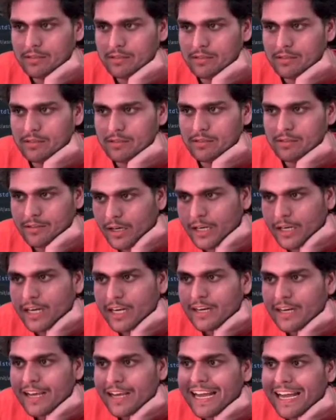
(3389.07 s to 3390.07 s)
Got it?
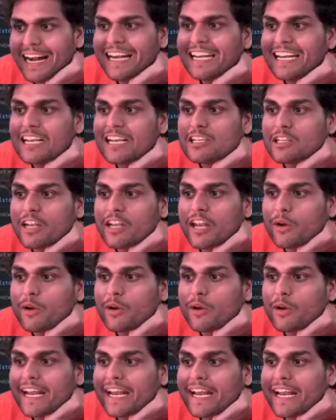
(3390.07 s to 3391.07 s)
It is
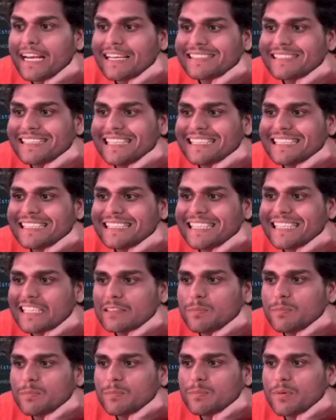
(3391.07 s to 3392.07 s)
requiring a CJS
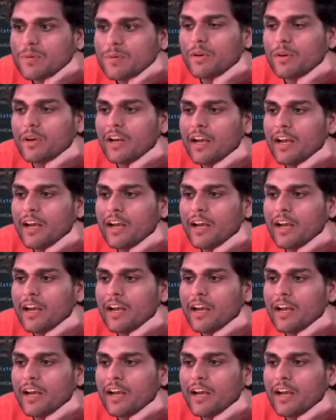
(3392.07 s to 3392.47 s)
module.